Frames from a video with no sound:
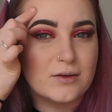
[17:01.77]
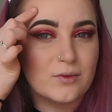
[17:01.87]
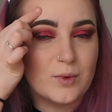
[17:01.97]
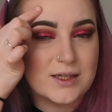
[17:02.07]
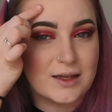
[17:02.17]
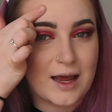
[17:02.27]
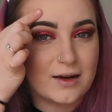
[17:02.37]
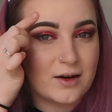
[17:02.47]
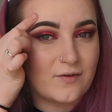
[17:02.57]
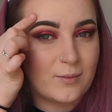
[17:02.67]
was light
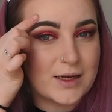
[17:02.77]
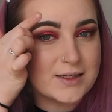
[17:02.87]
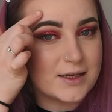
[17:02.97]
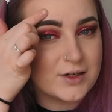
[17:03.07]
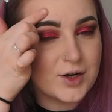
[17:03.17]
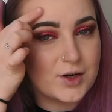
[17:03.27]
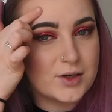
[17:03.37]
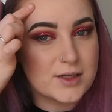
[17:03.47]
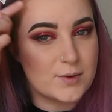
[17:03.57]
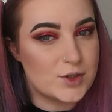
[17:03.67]
enough for my skin tone,
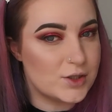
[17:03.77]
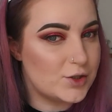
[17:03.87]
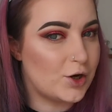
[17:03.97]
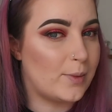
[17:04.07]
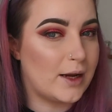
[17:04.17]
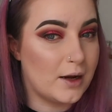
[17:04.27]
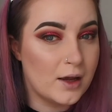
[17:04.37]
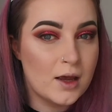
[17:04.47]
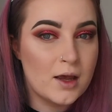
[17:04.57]
because I was just shopping